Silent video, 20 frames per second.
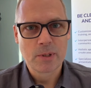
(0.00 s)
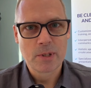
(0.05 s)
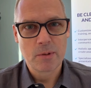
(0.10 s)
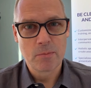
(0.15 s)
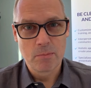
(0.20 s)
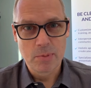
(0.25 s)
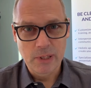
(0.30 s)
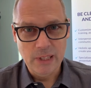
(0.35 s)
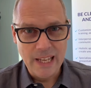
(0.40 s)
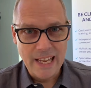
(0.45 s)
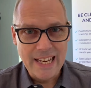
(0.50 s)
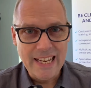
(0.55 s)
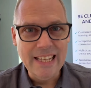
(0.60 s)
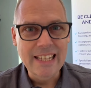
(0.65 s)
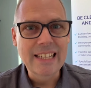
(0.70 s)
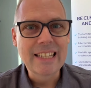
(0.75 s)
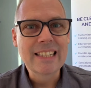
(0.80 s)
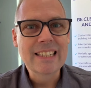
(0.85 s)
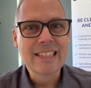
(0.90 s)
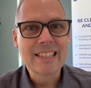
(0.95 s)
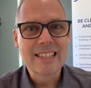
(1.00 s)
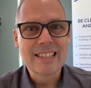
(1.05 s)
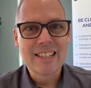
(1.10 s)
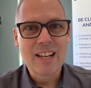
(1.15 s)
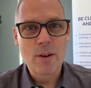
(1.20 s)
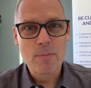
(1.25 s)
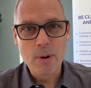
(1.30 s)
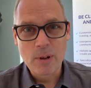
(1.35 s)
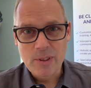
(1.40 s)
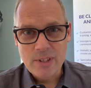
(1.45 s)
complain
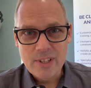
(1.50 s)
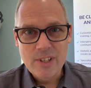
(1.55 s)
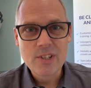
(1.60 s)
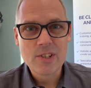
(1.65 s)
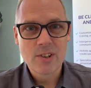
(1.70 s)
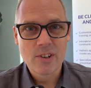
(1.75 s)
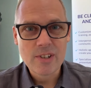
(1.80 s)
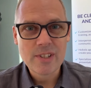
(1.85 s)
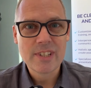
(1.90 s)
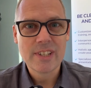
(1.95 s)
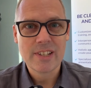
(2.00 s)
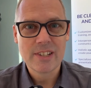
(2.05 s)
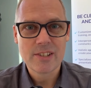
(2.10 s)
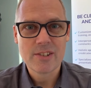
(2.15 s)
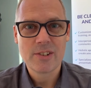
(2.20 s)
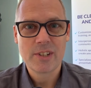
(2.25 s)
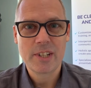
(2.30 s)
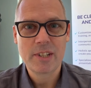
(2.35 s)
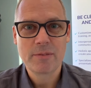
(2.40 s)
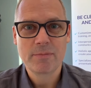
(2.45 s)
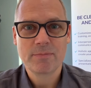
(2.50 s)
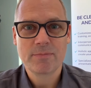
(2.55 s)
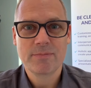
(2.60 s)
about the insurance industry?